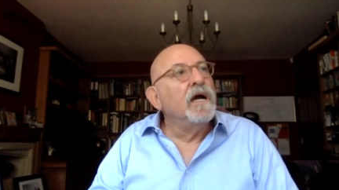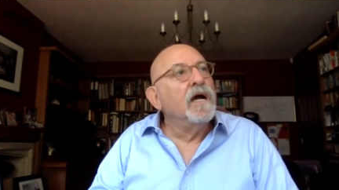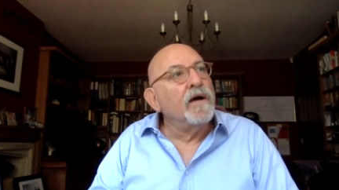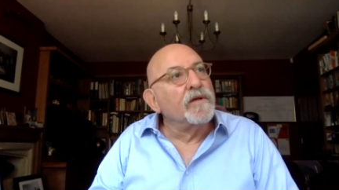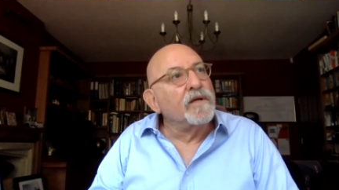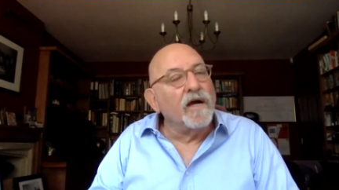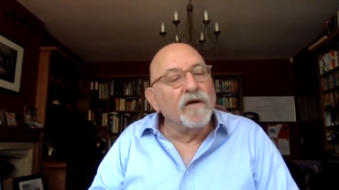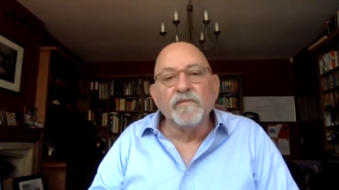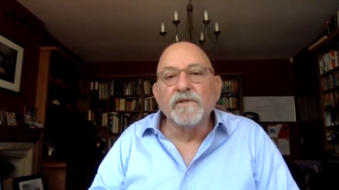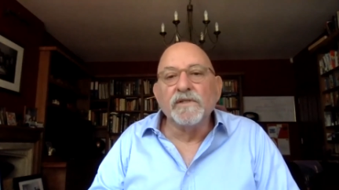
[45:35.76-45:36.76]
how the
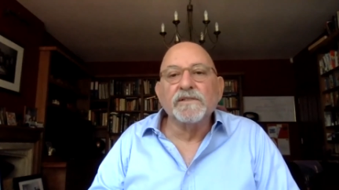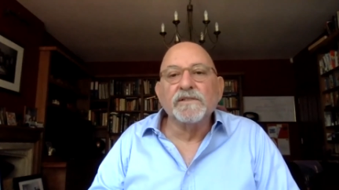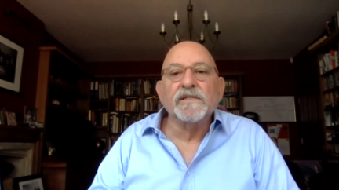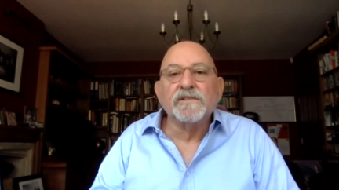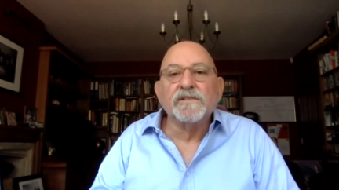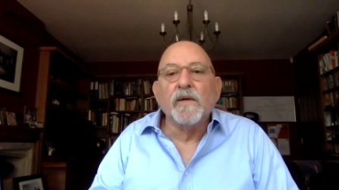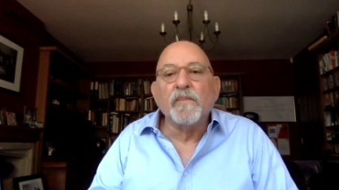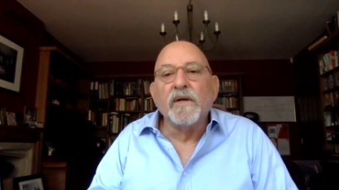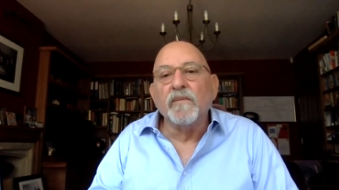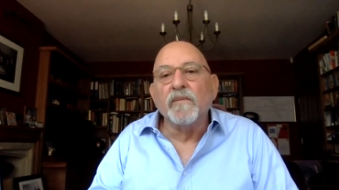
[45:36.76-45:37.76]
government is going to
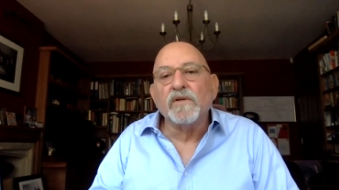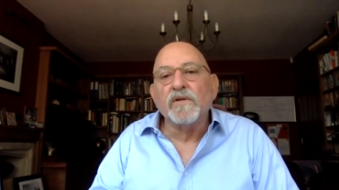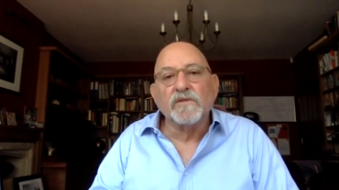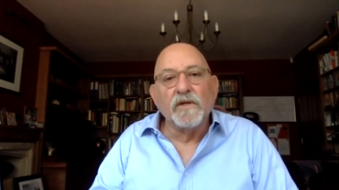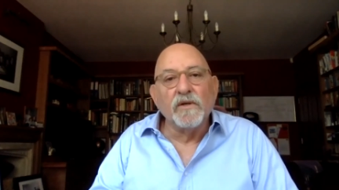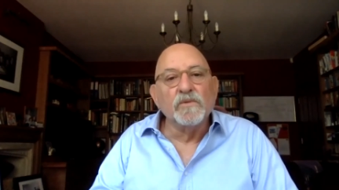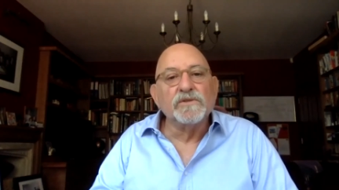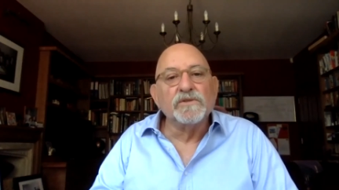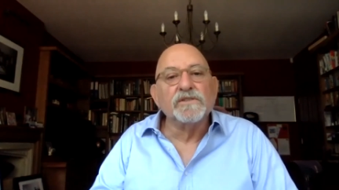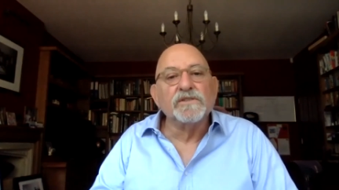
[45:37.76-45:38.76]
step in and possibly
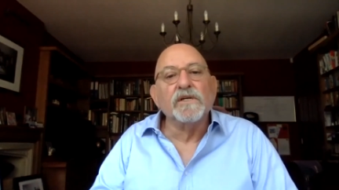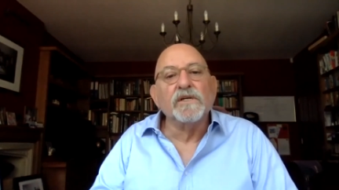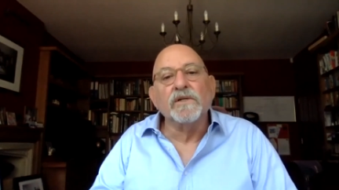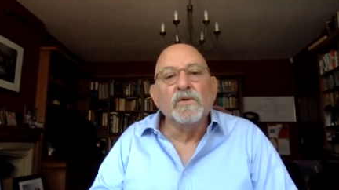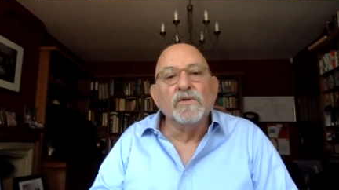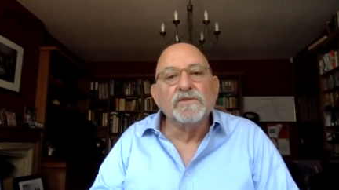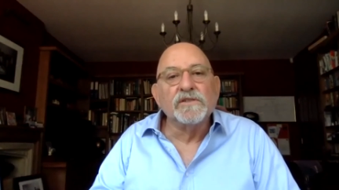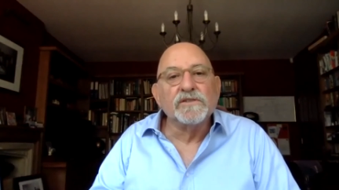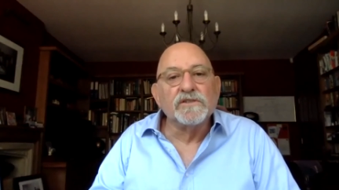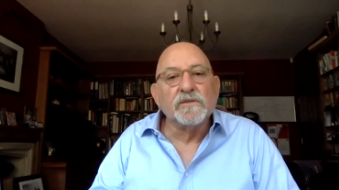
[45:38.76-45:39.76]
alter certain laws,
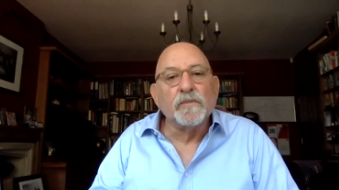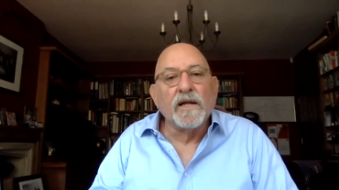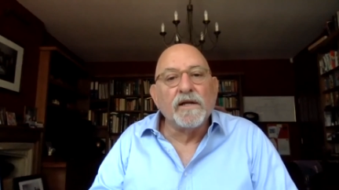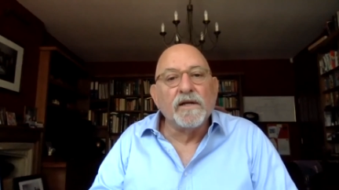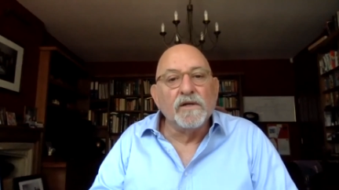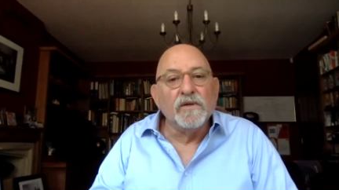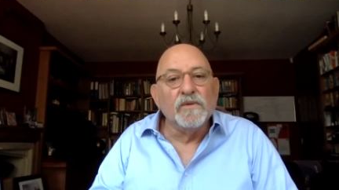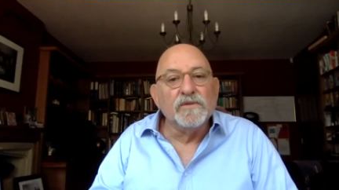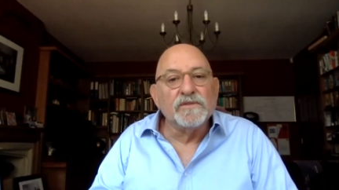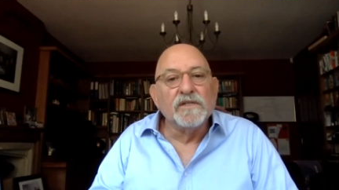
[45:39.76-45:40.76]
such as the planning
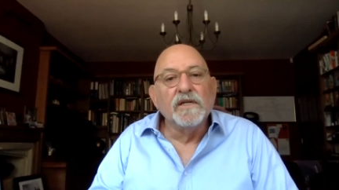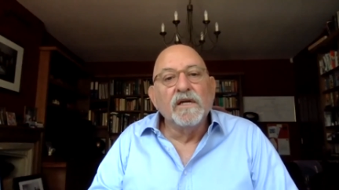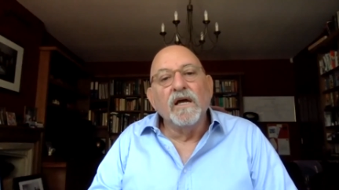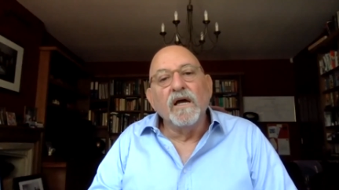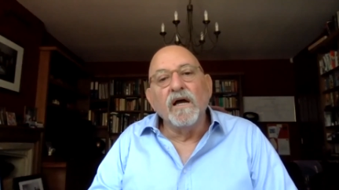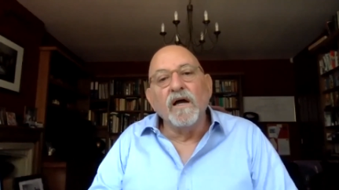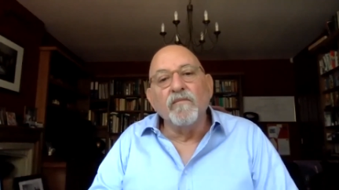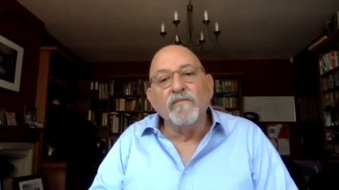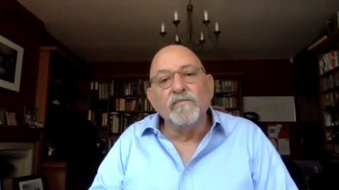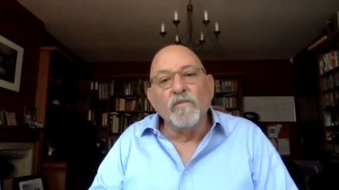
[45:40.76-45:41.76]
laws.
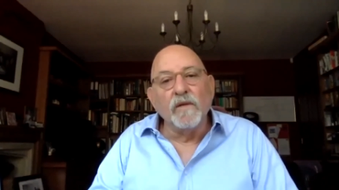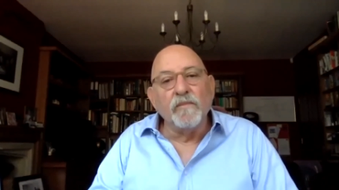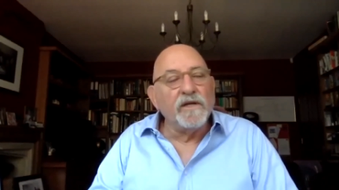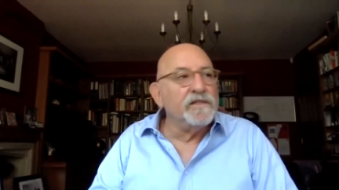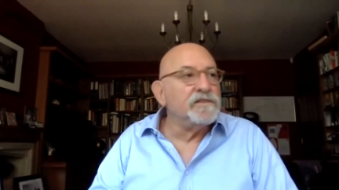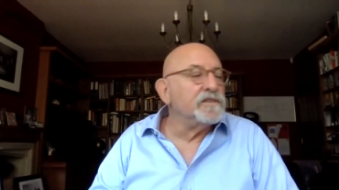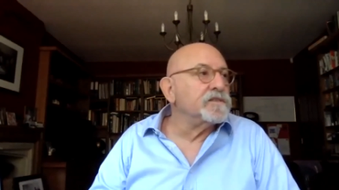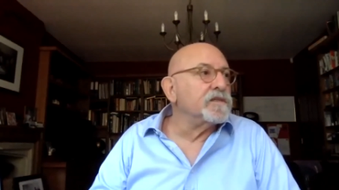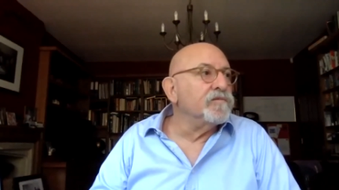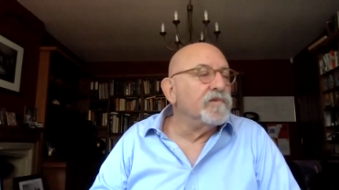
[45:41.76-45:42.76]
Will it be easier
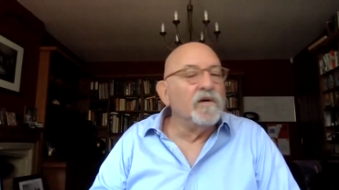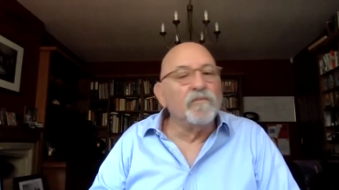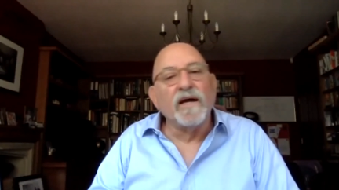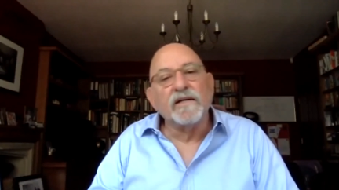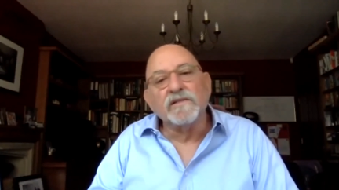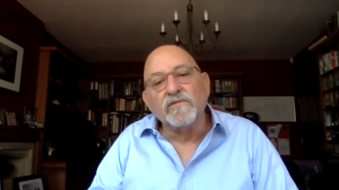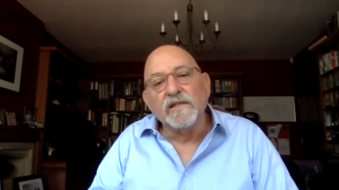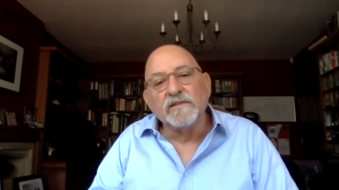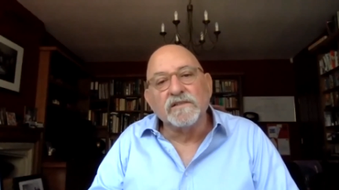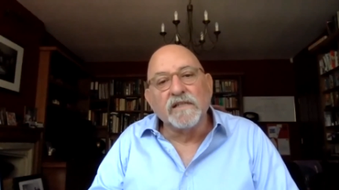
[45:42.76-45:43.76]
to convert back to
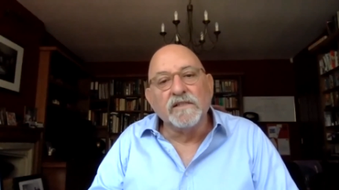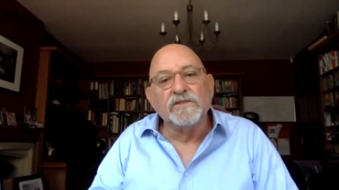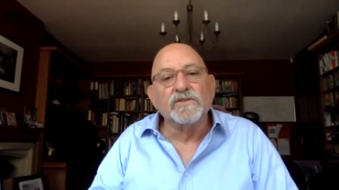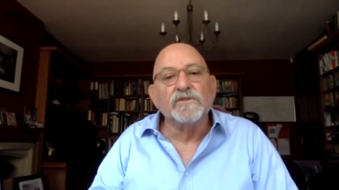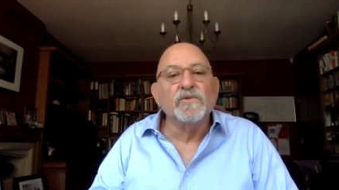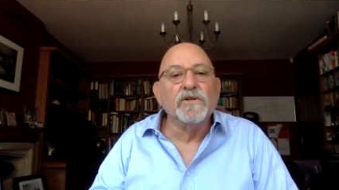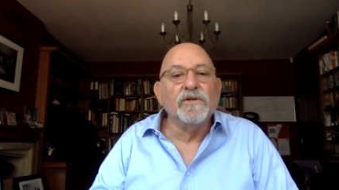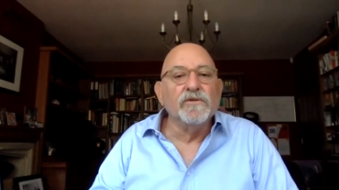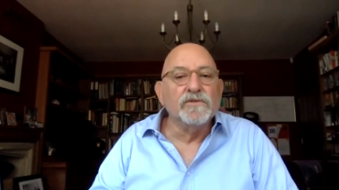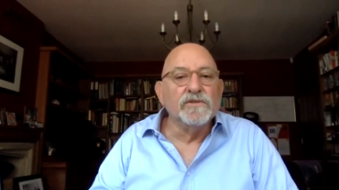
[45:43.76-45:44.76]
residential? What do
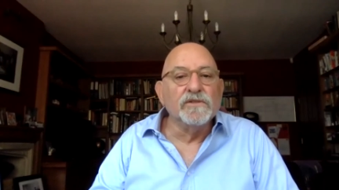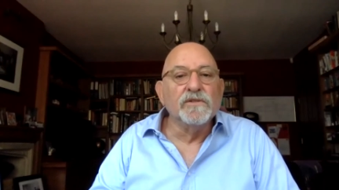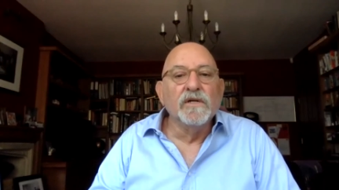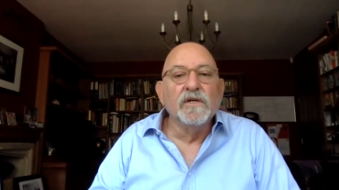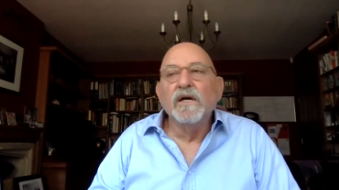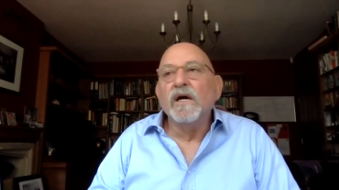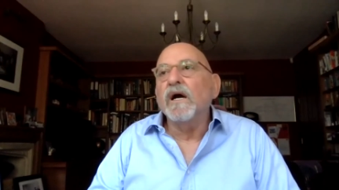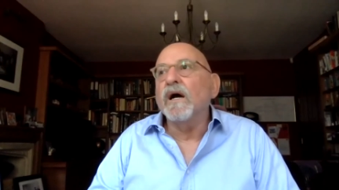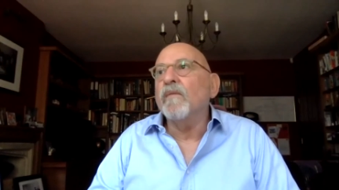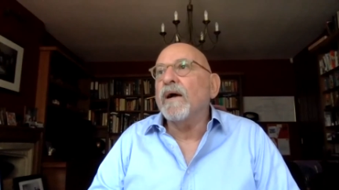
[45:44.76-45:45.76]
you do?
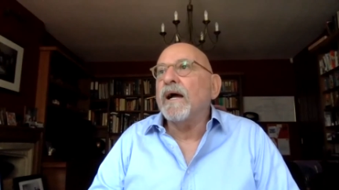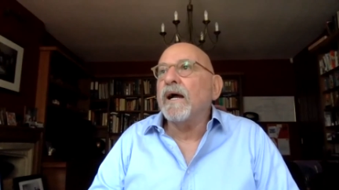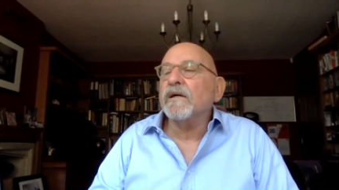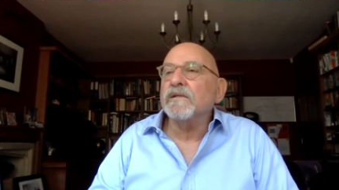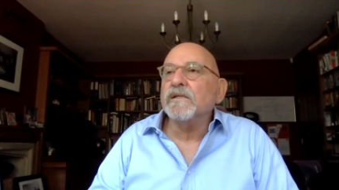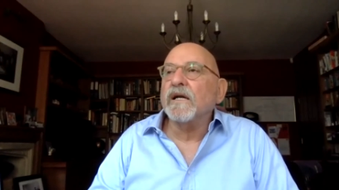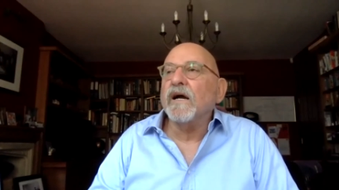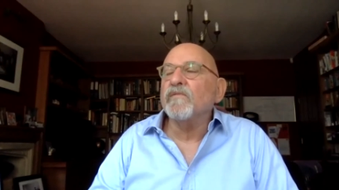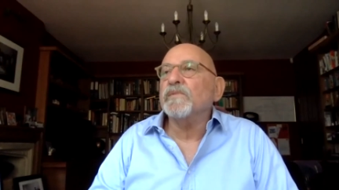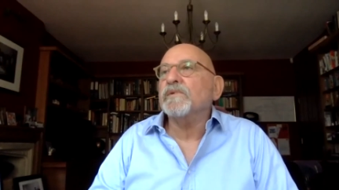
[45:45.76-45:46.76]
How can the
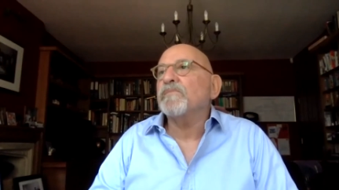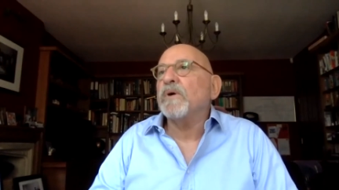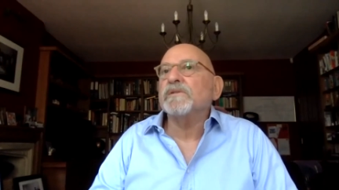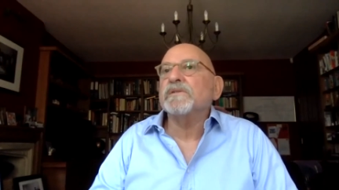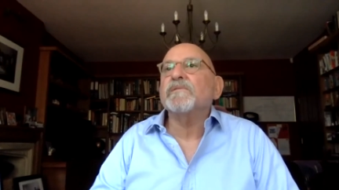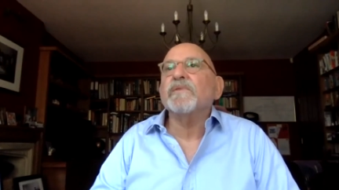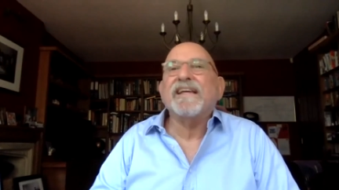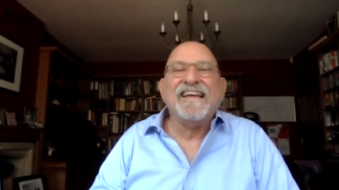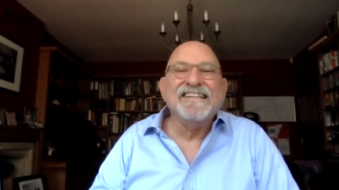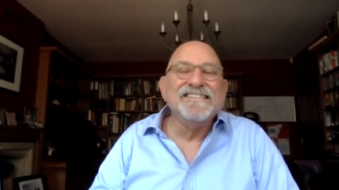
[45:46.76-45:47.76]
government
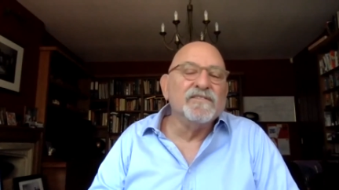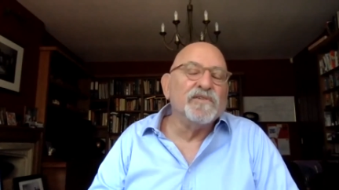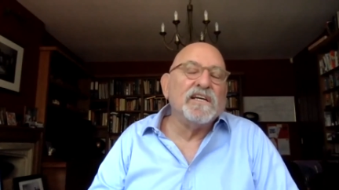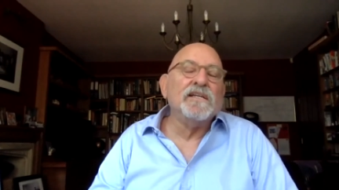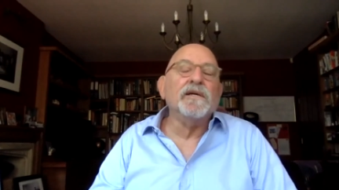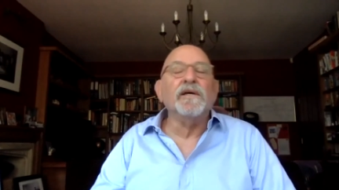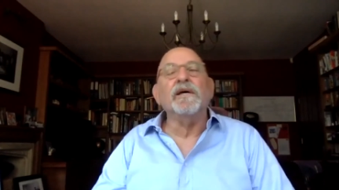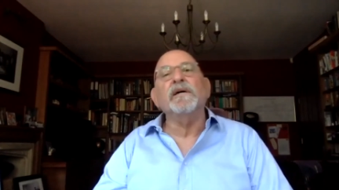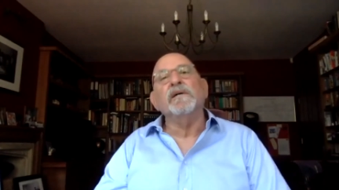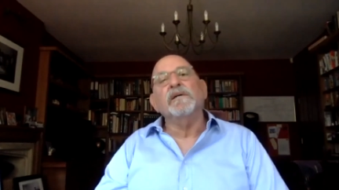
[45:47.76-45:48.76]
positively intervene here